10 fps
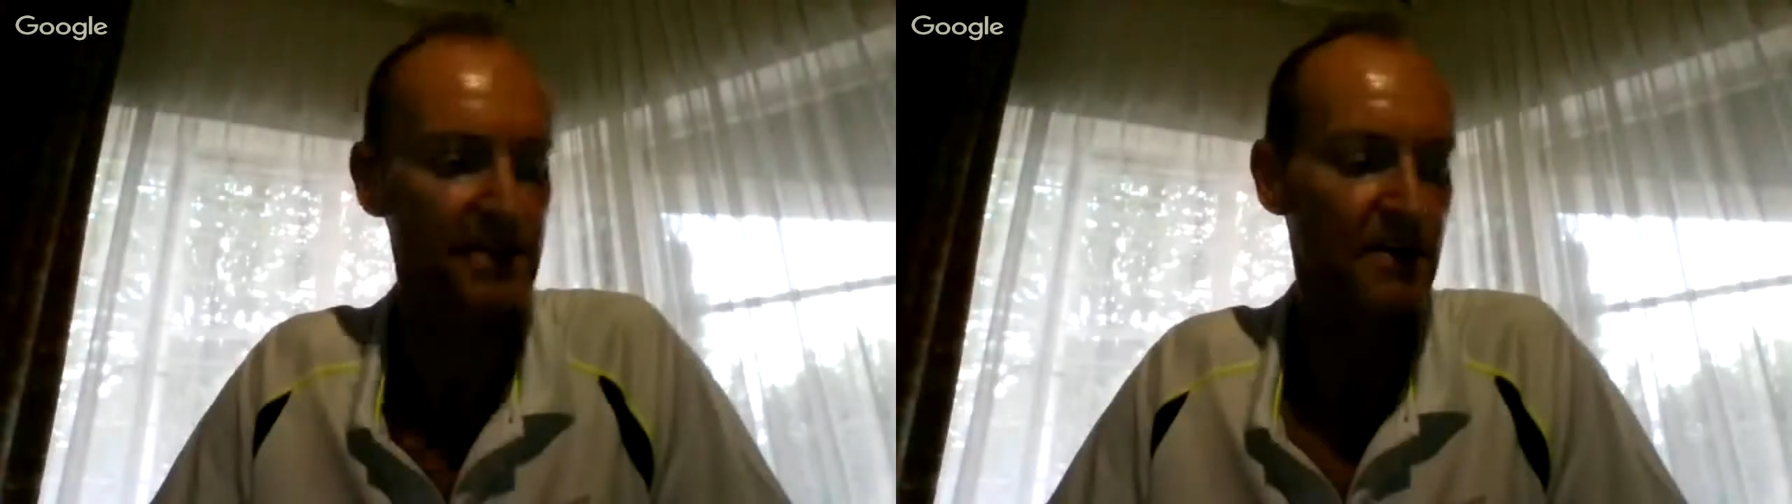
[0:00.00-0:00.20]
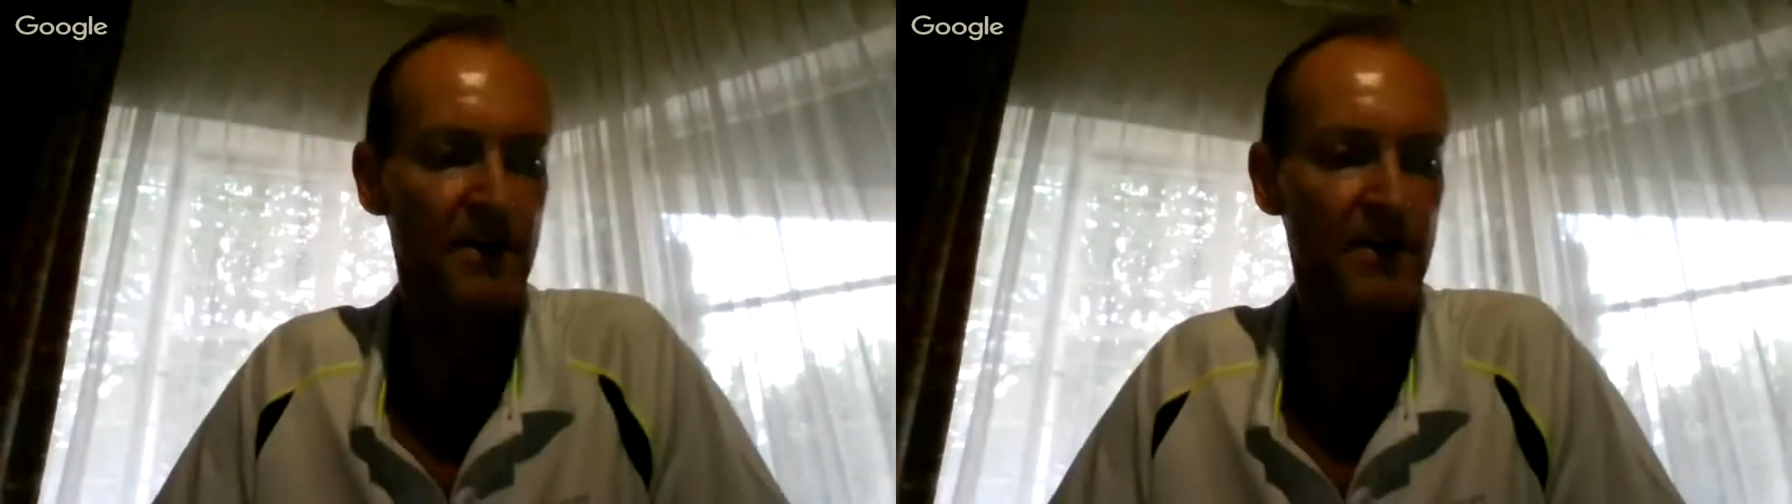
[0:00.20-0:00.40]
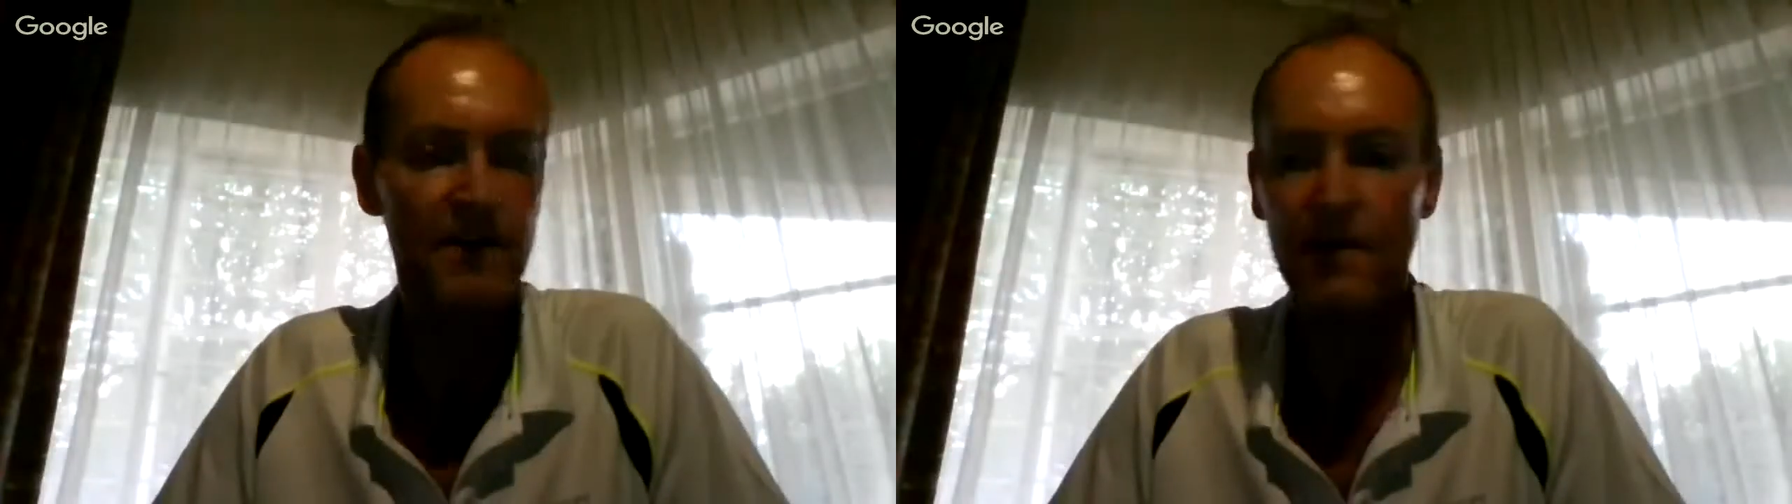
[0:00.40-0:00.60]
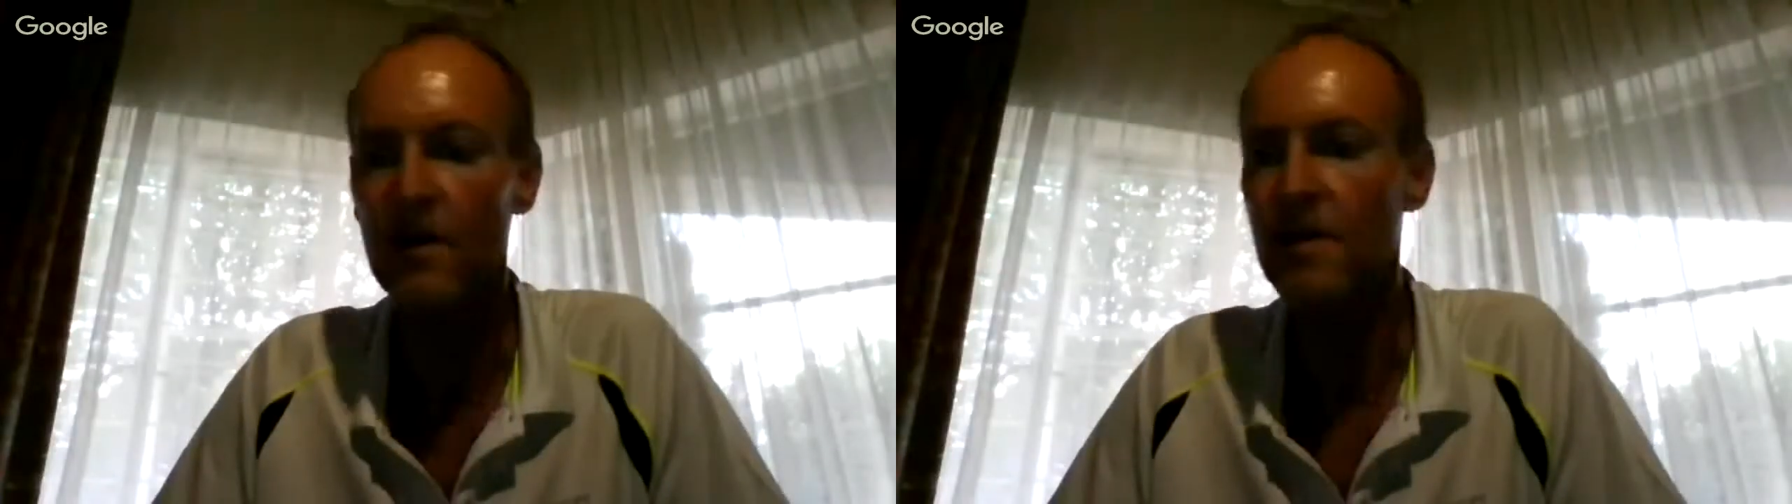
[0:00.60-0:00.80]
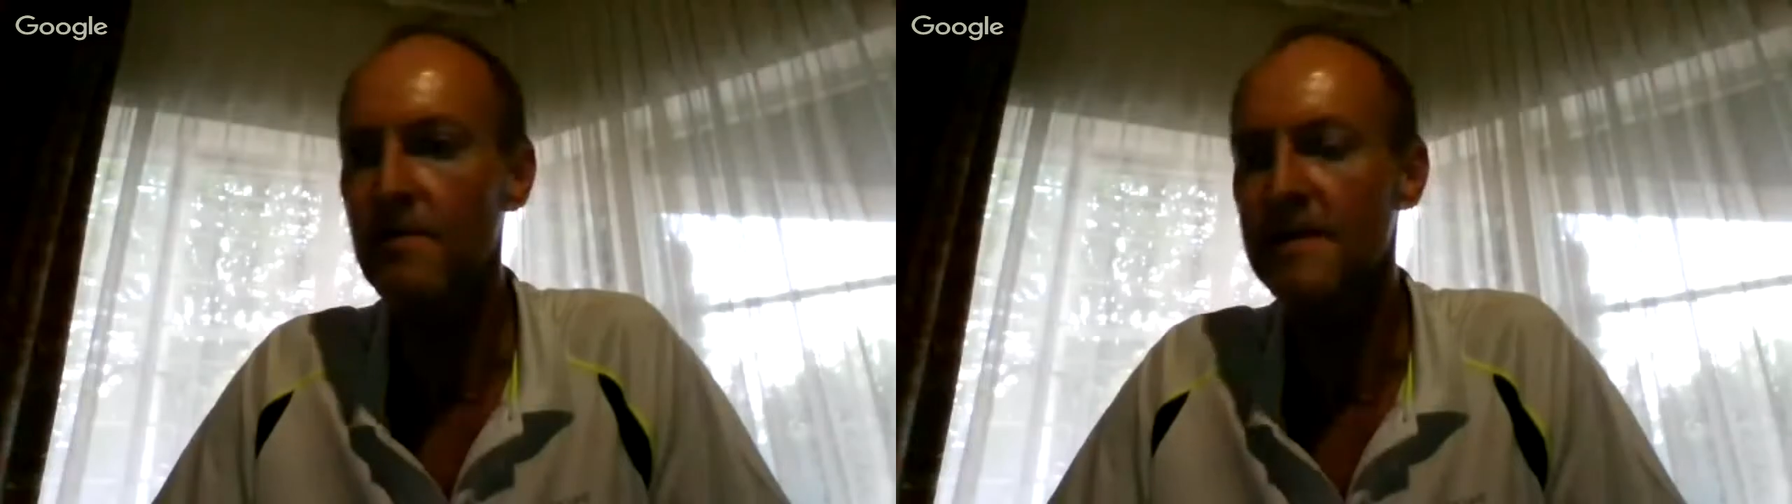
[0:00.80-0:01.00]
A lot of the
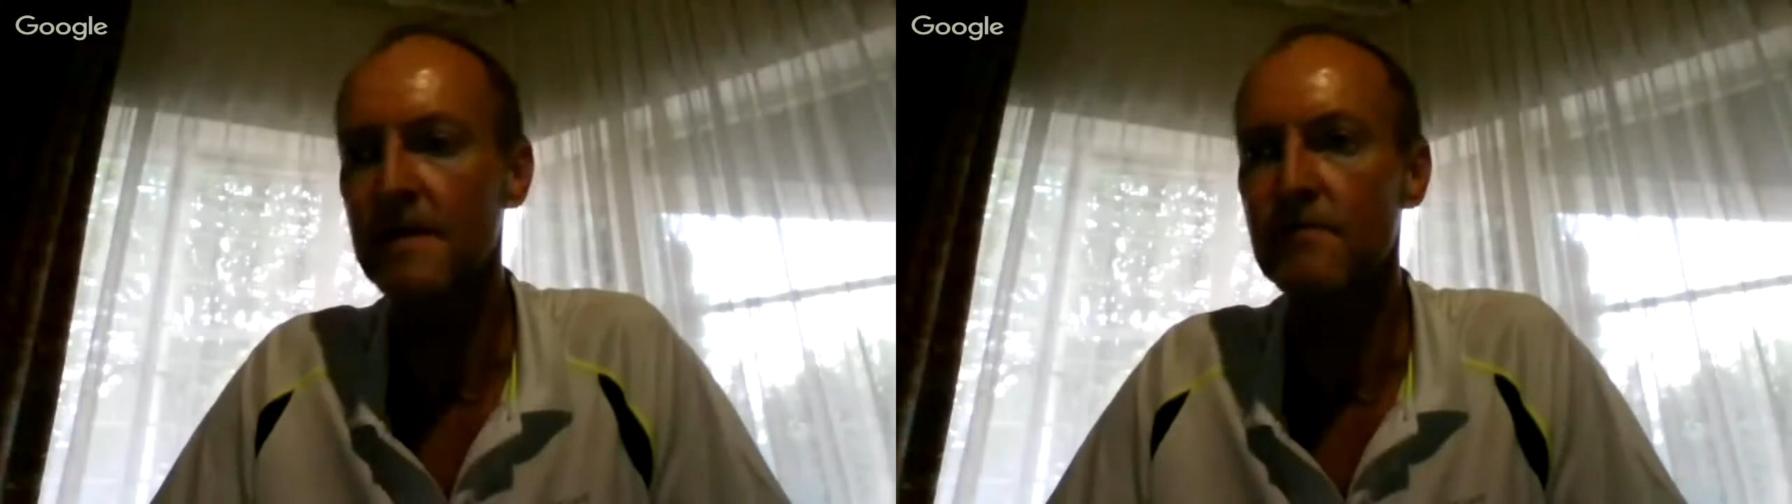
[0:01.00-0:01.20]
arguments